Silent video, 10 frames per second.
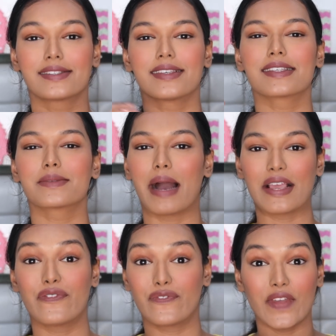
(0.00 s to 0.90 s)
This is
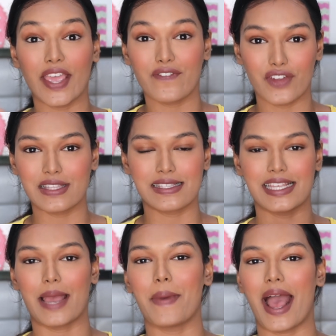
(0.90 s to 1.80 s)
my favorite
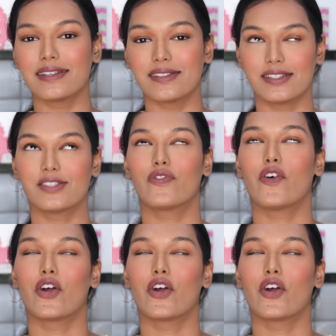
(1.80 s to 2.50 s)
step, as is